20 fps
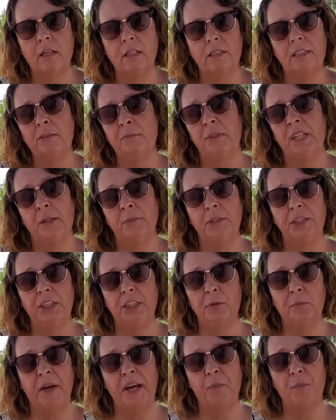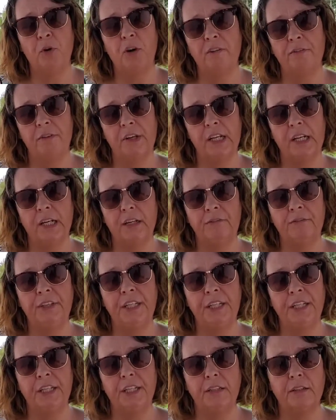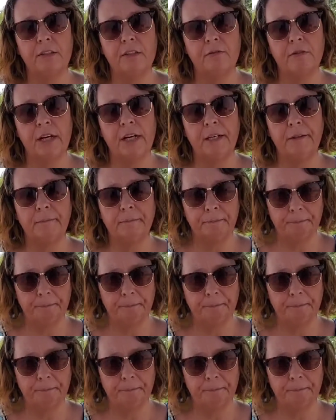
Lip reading: sometimes you just pay more for the convenience, right?